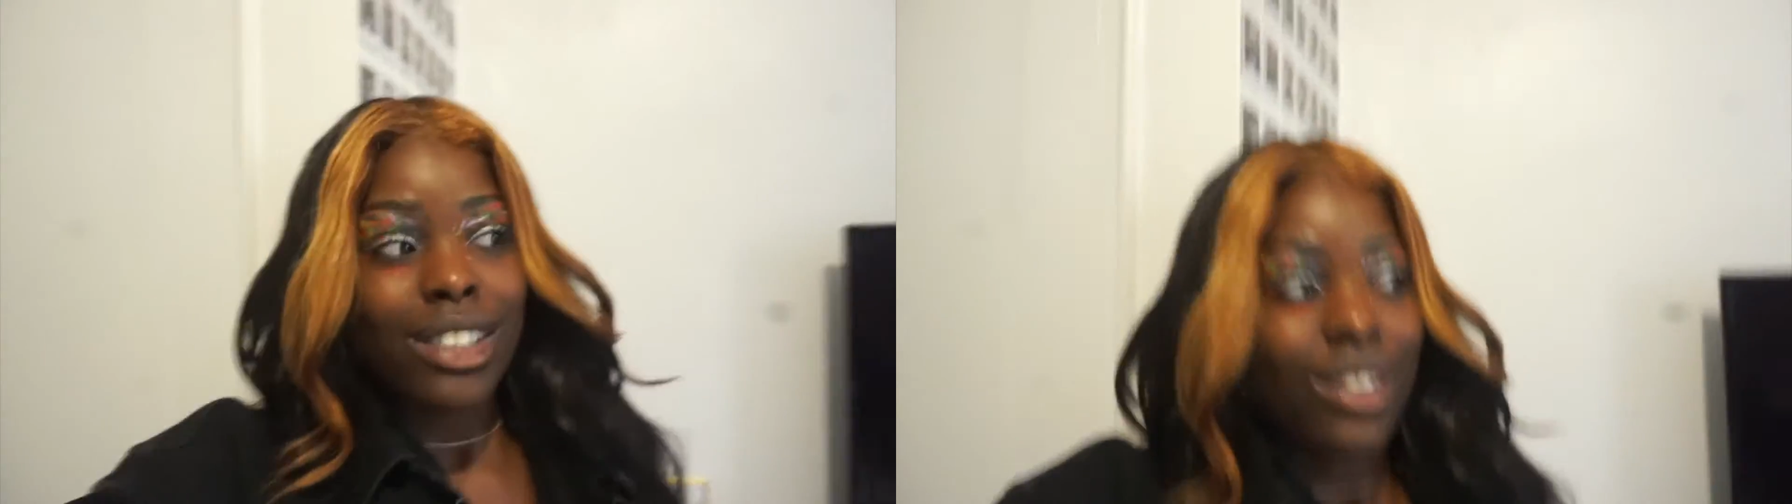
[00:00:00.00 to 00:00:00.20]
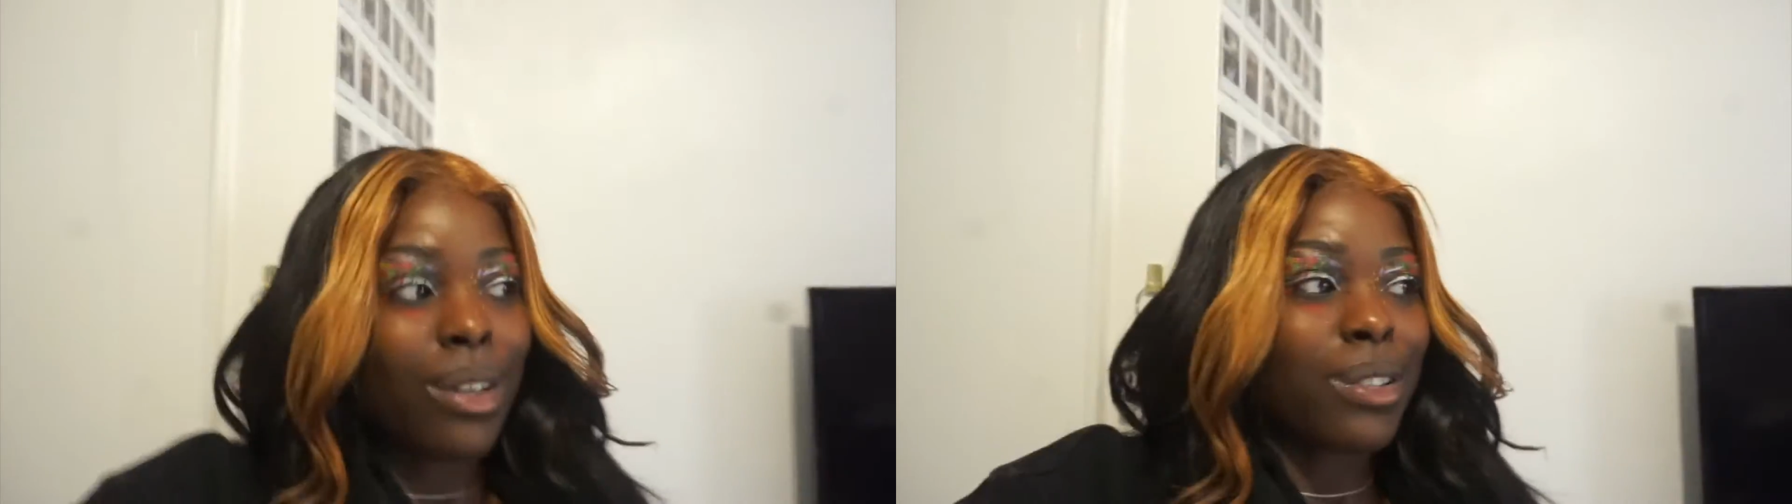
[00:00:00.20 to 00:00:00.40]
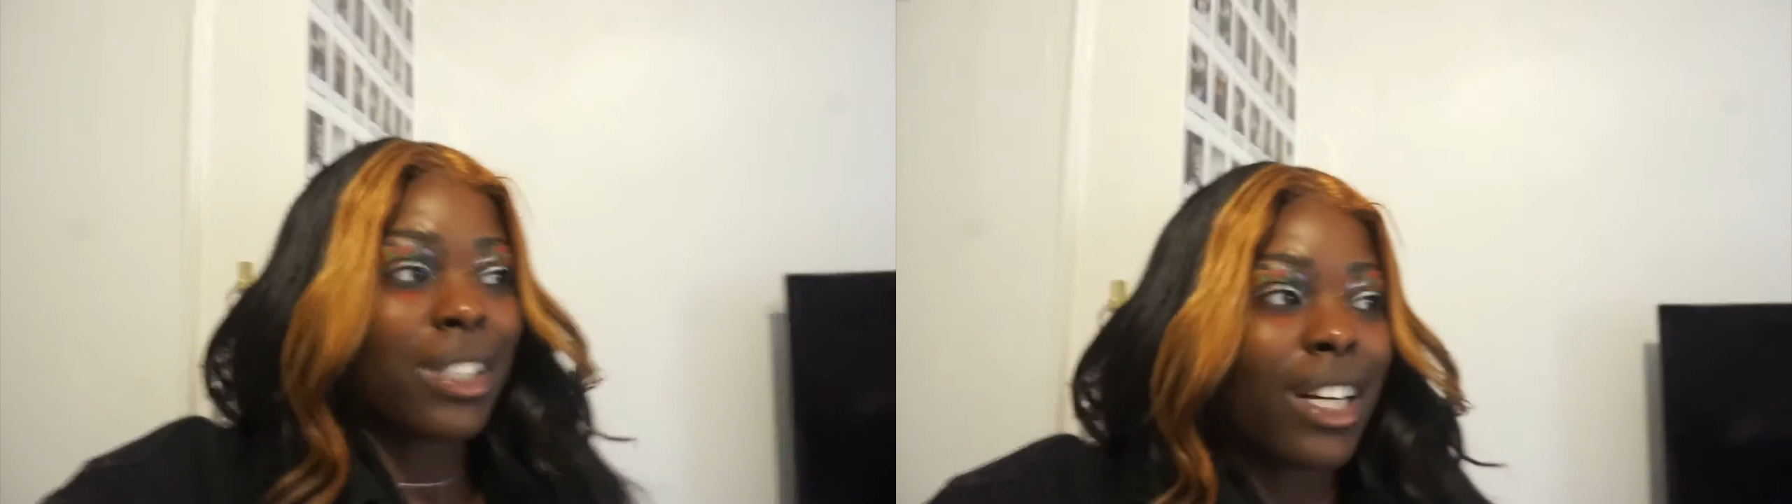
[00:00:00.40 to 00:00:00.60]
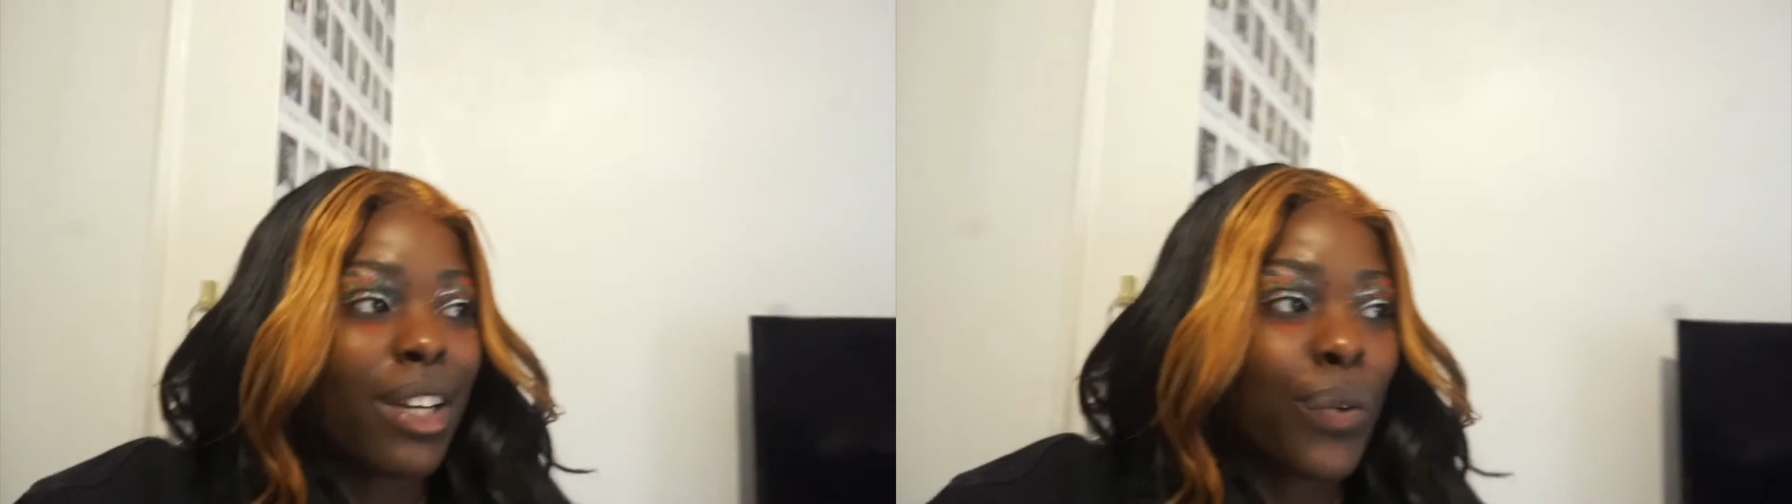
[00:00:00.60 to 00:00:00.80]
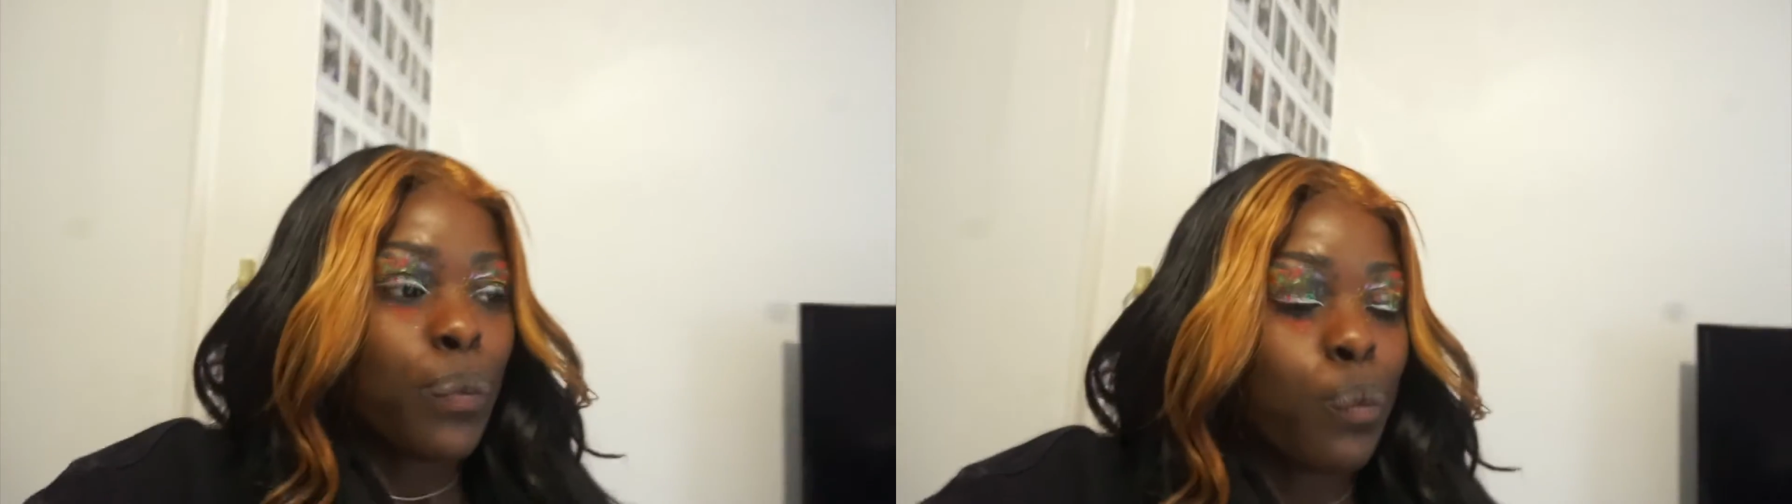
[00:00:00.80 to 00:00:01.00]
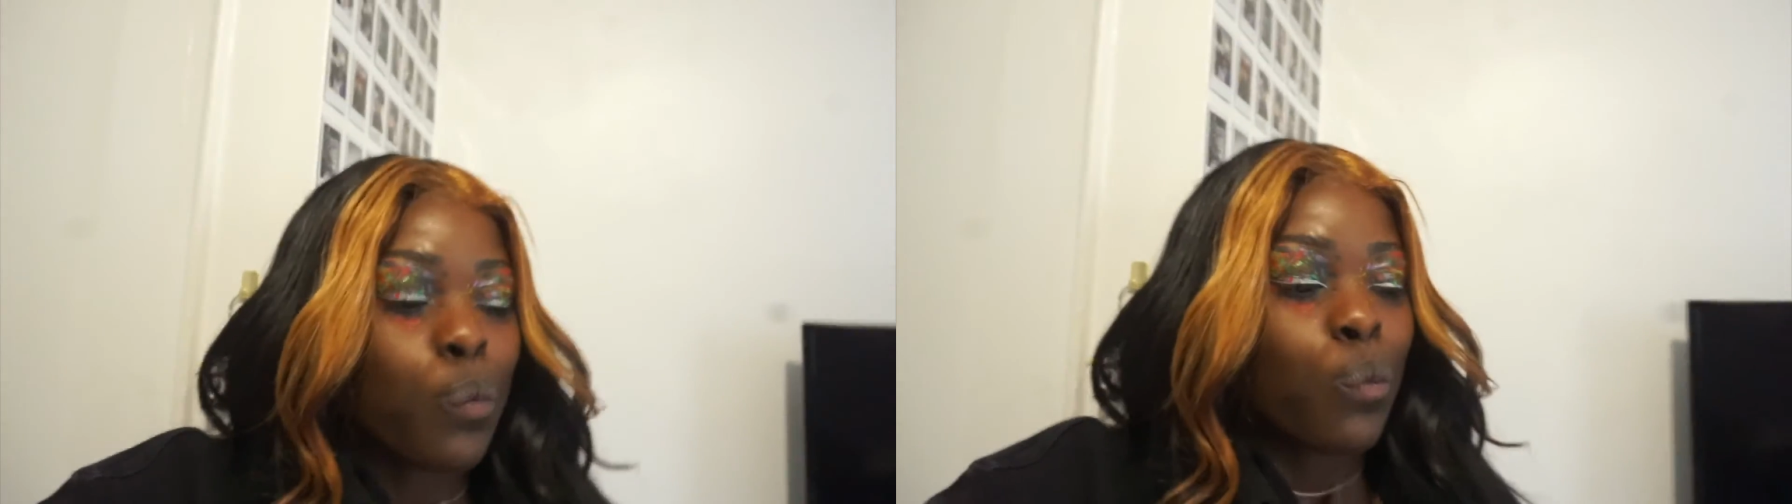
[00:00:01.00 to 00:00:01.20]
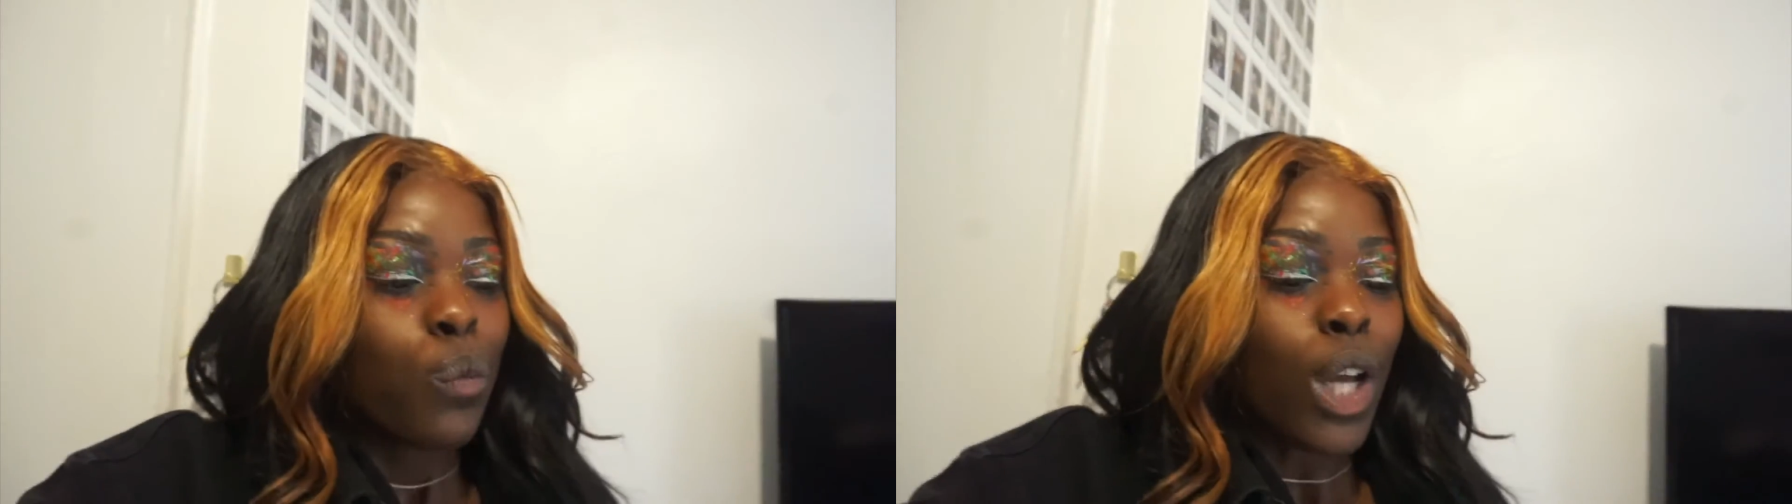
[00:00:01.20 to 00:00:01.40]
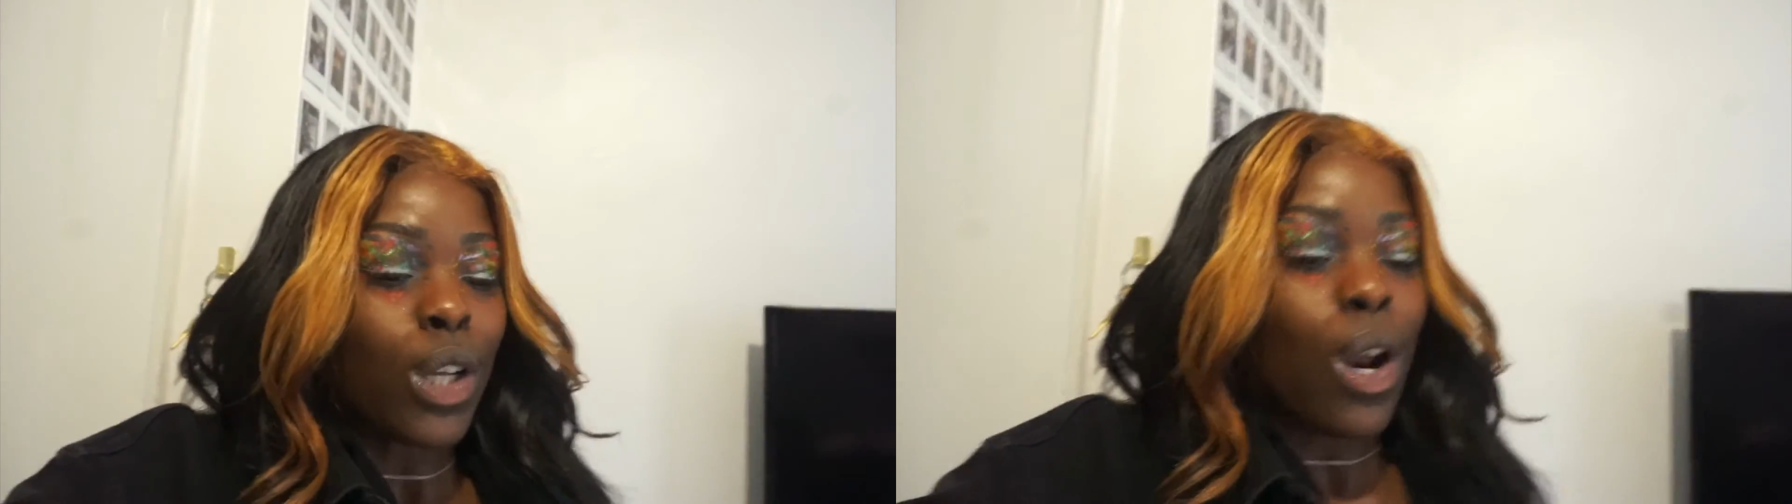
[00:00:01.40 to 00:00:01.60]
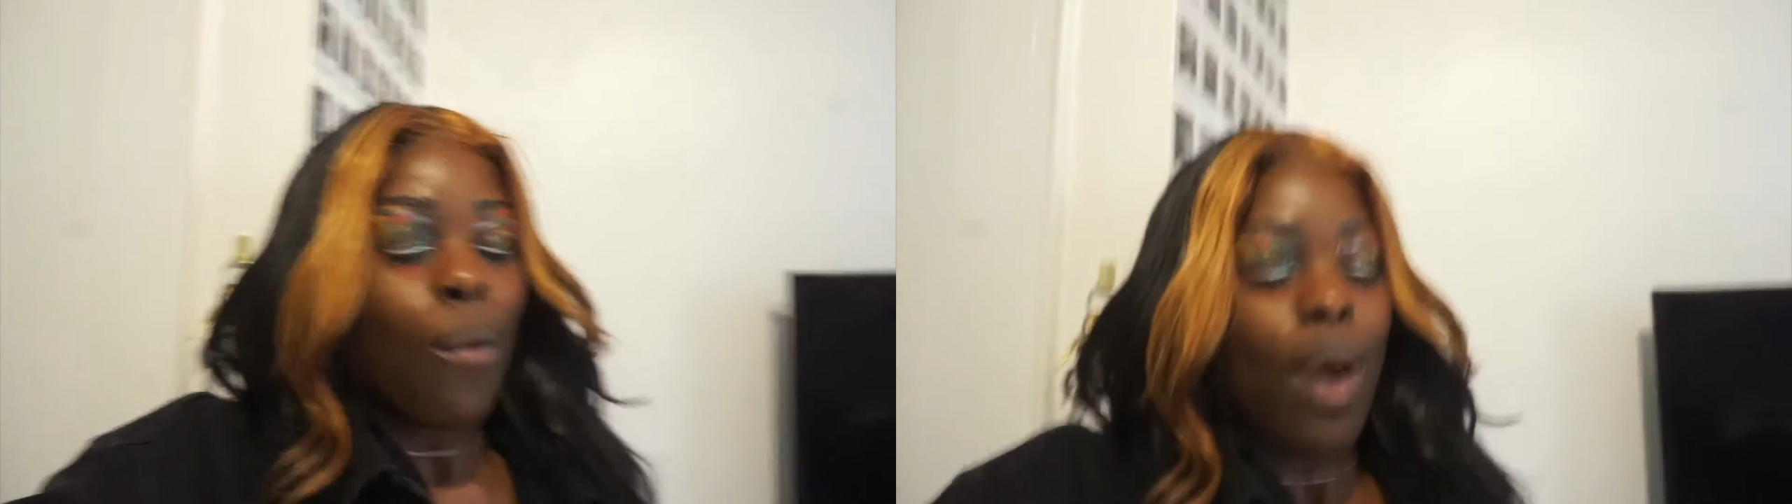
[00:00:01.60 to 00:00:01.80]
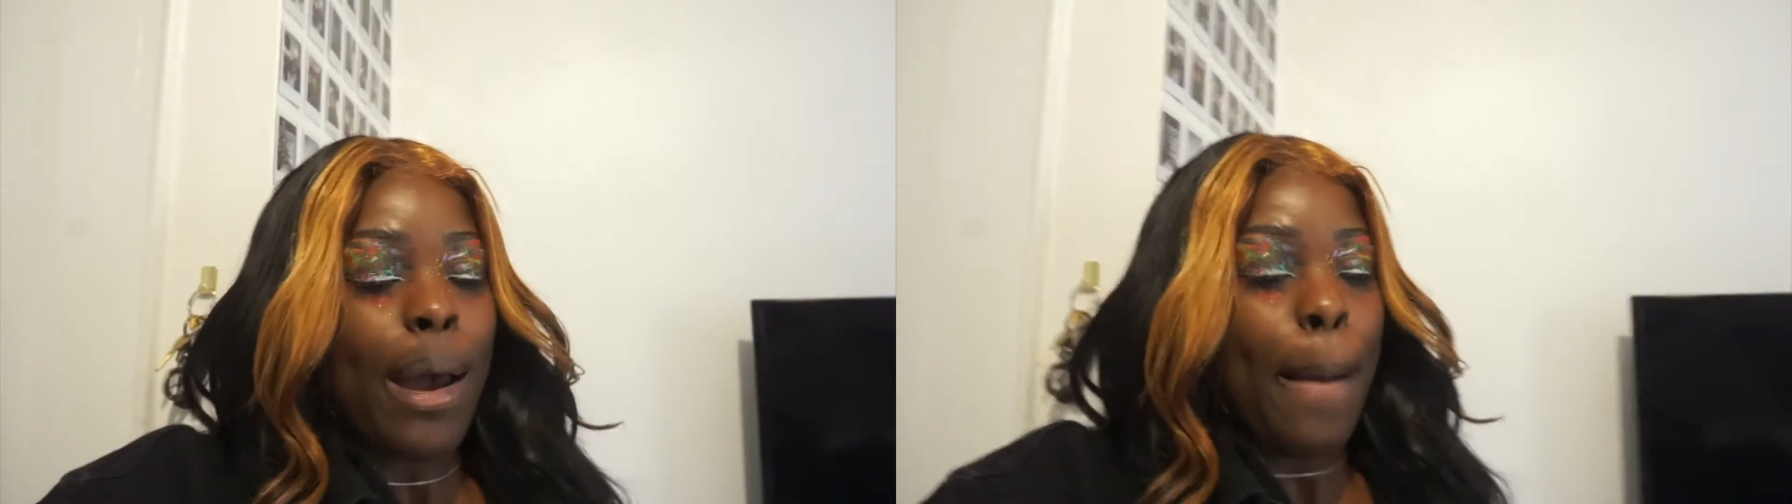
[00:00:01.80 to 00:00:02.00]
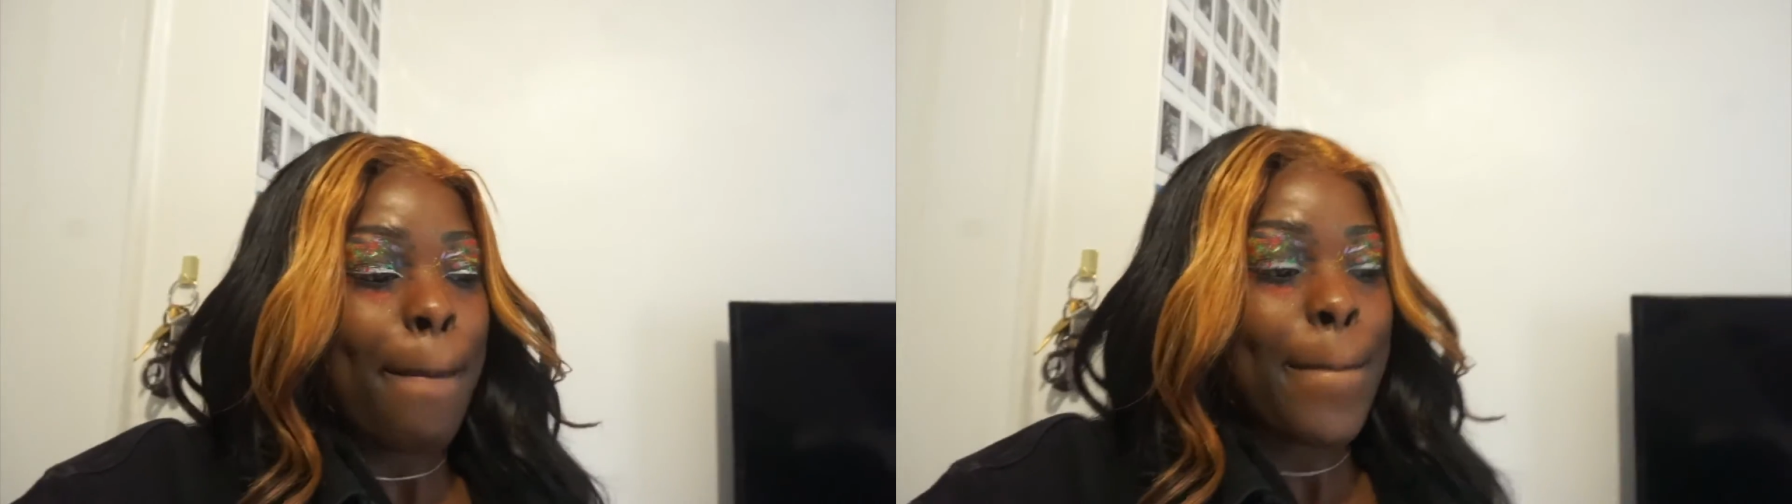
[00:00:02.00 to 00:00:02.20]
So I was like, you know what,